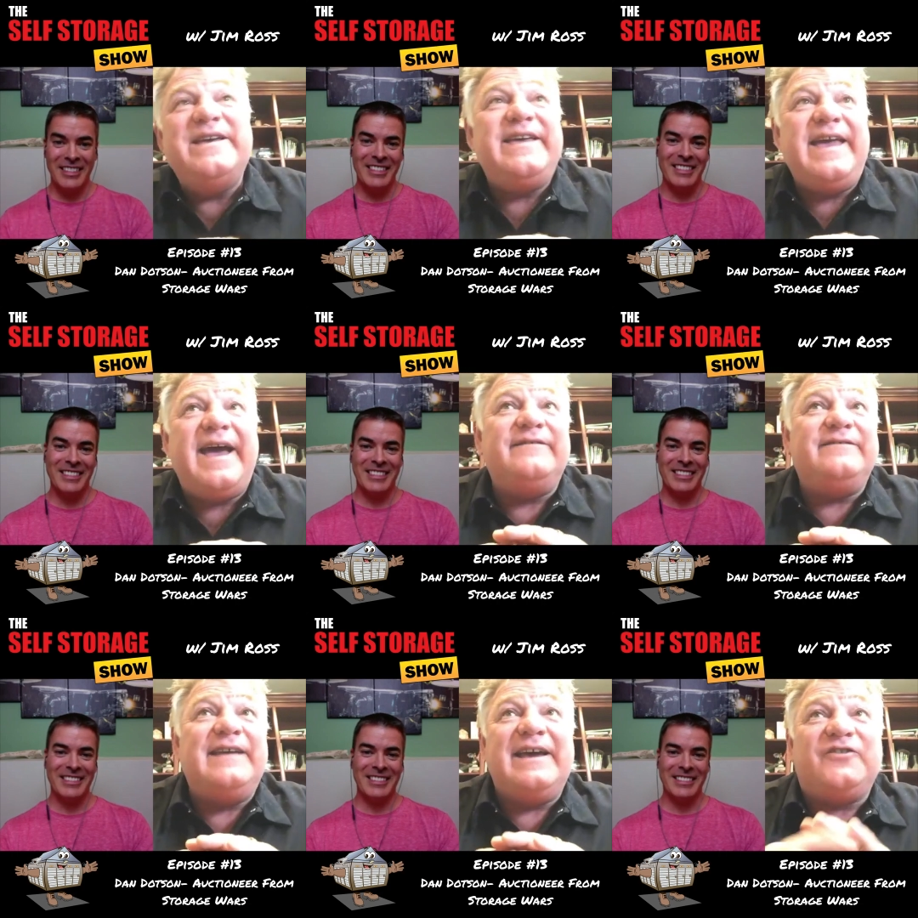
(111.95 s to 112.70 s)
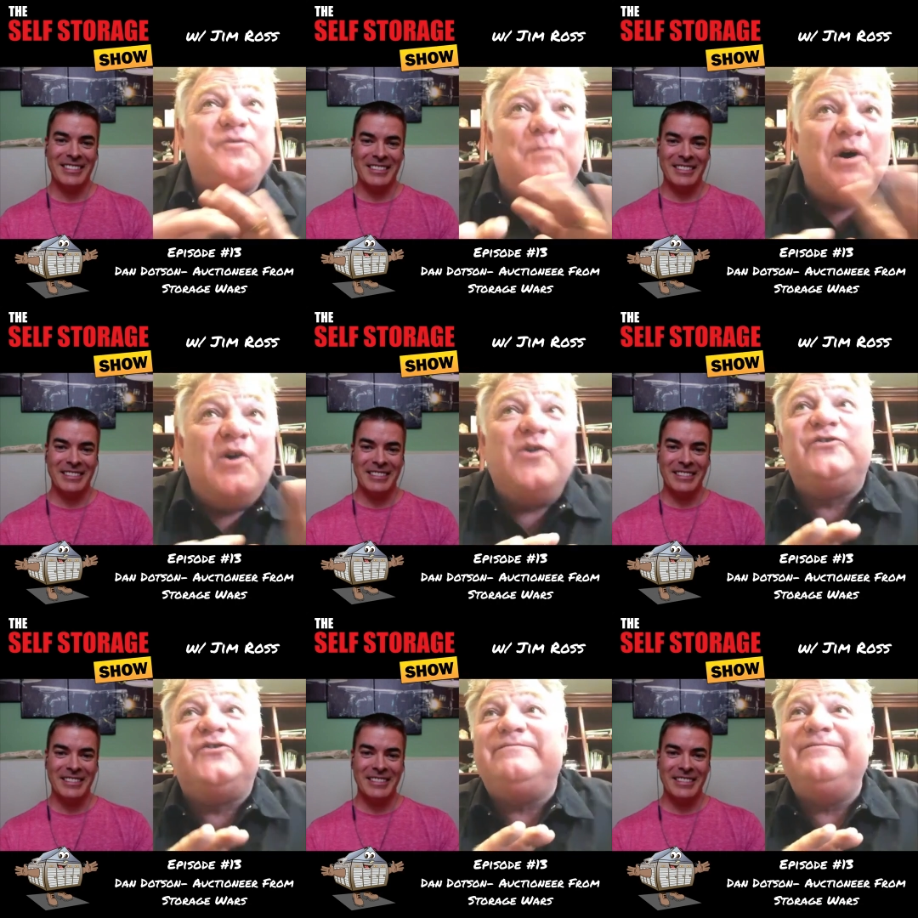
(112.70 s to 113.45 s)
Speaker 1: We can't
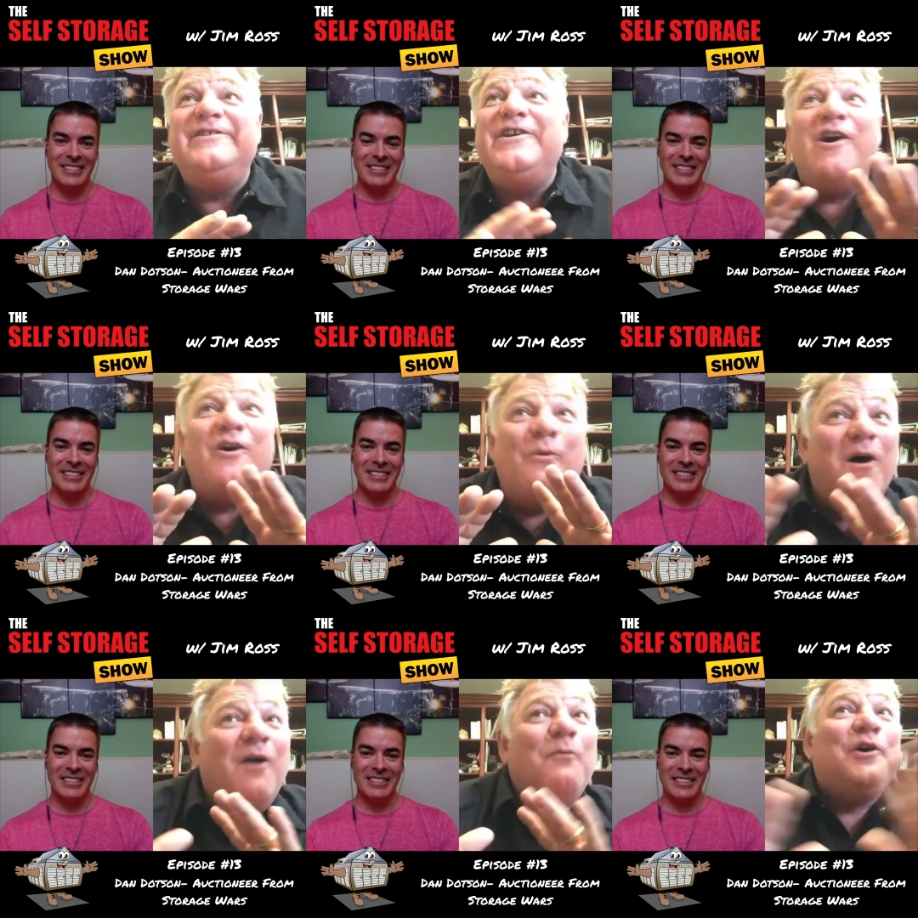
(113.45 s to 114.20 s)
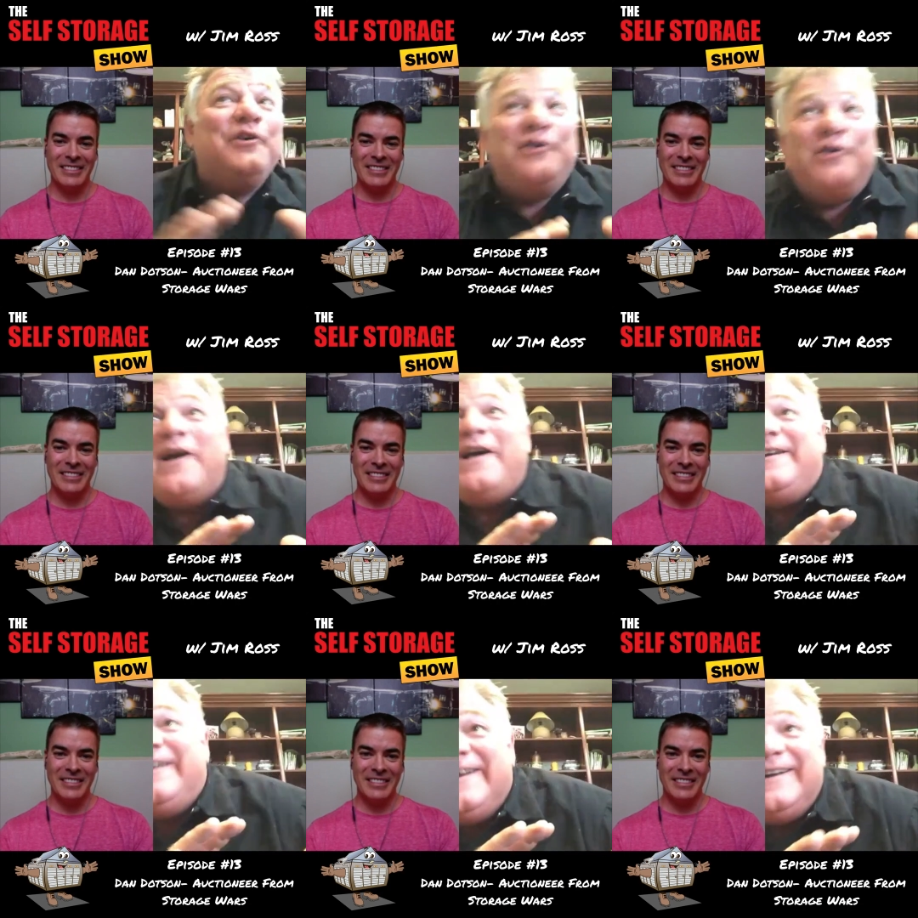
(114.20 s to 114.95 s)
expose, what we're
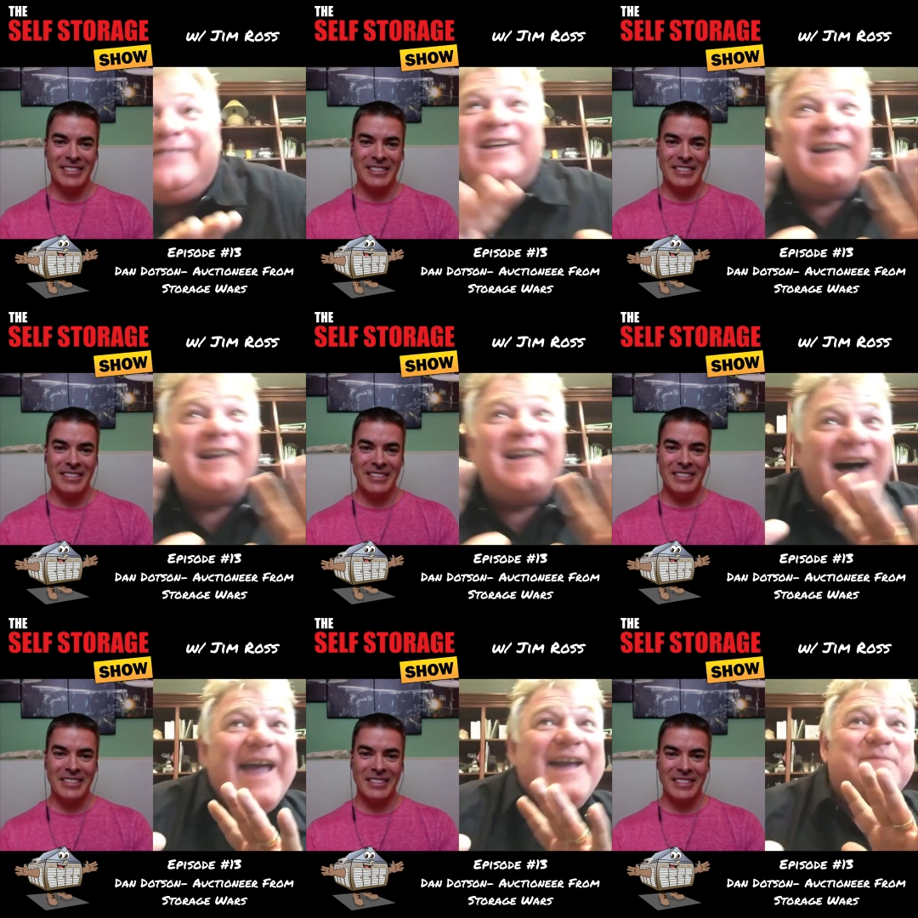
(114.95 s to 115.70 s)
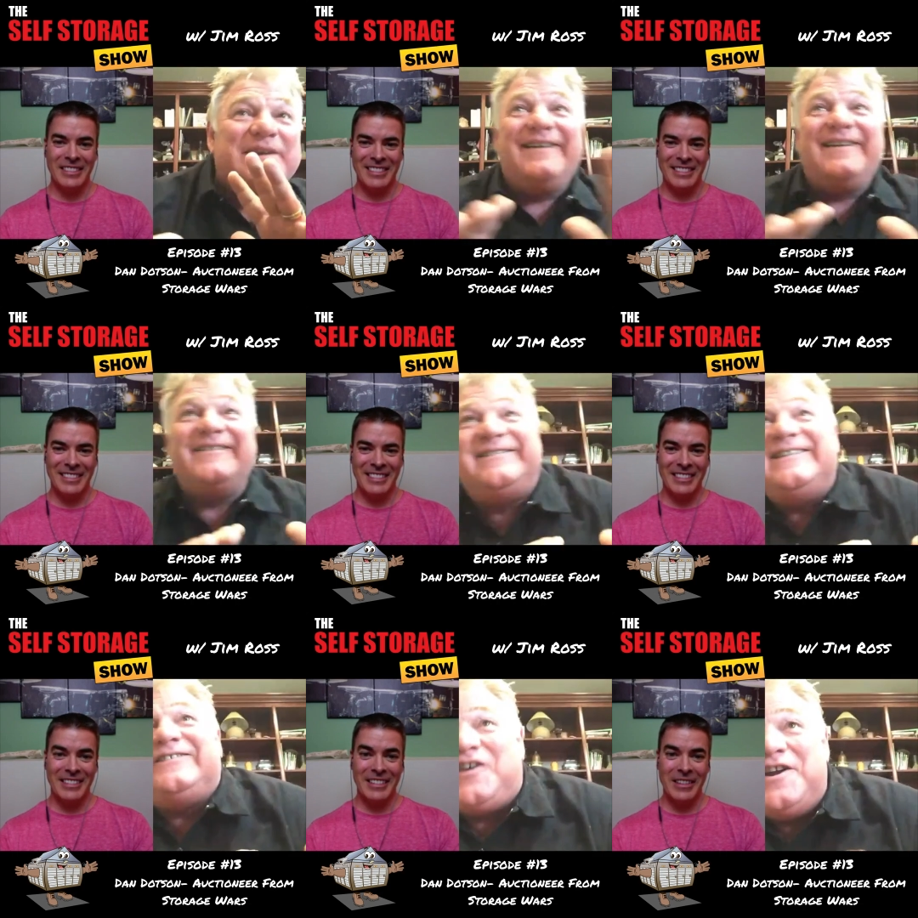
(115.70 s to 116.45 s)
doing in the light
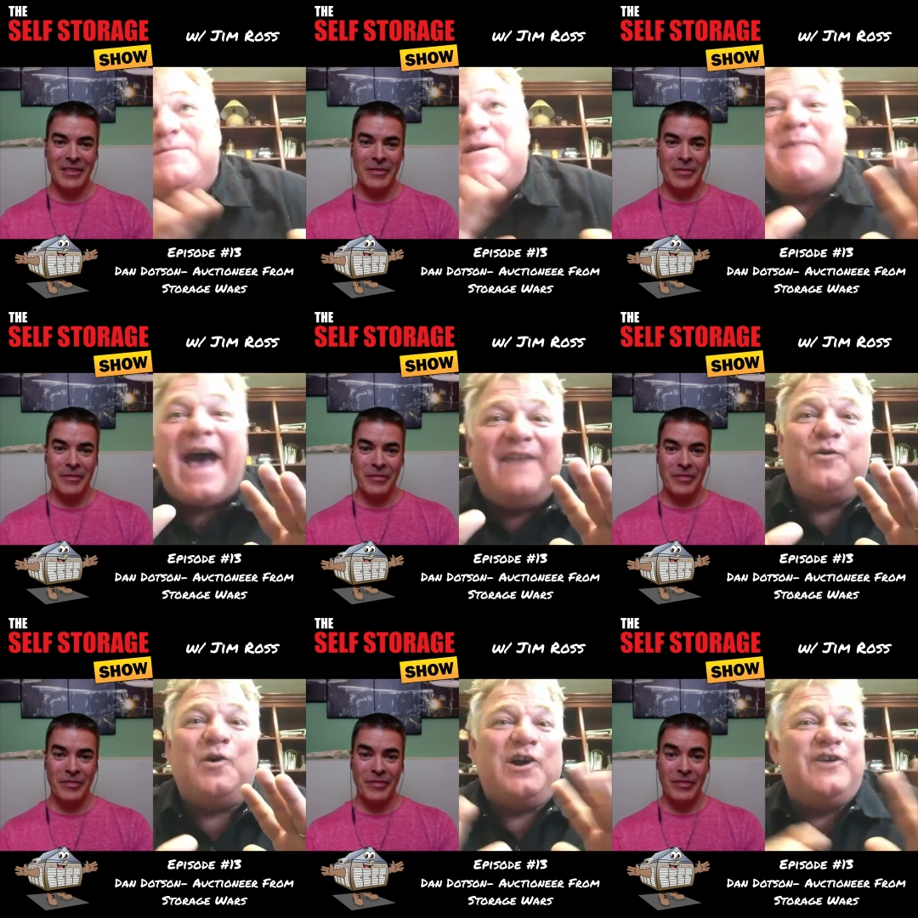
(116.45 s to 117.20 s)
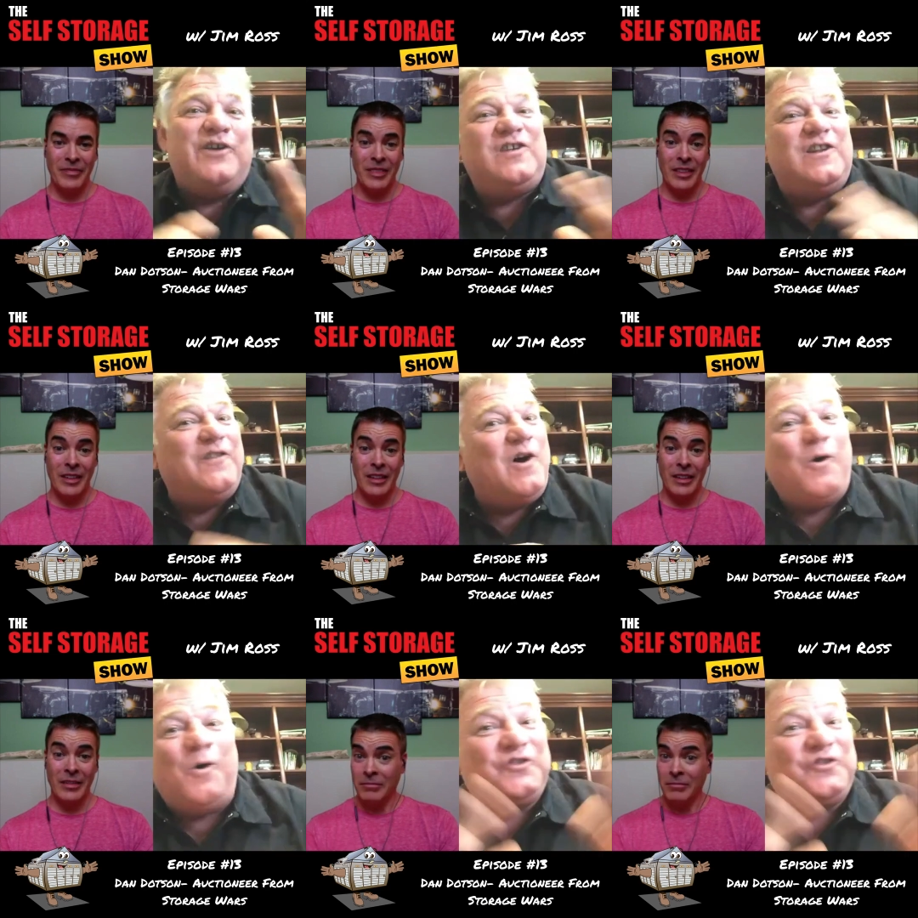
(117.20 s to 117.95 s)
because it's going to be bad for us
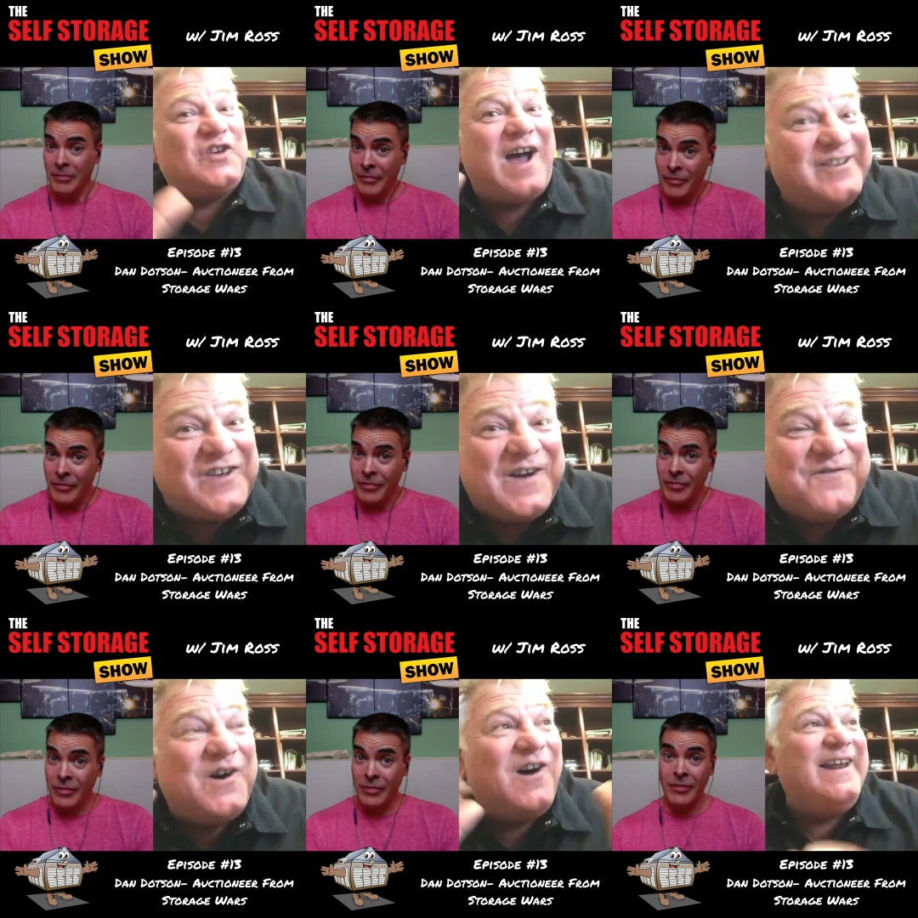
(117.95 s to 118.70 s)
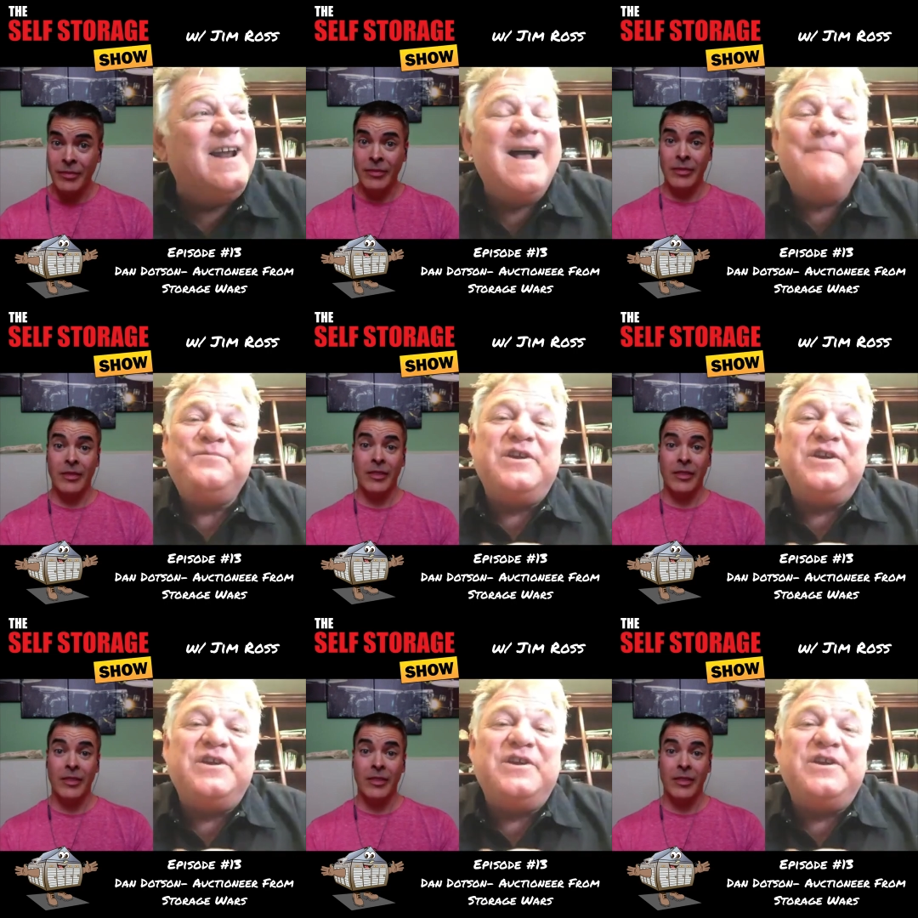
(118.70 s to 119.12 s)
and the whole sky is going to fall. And,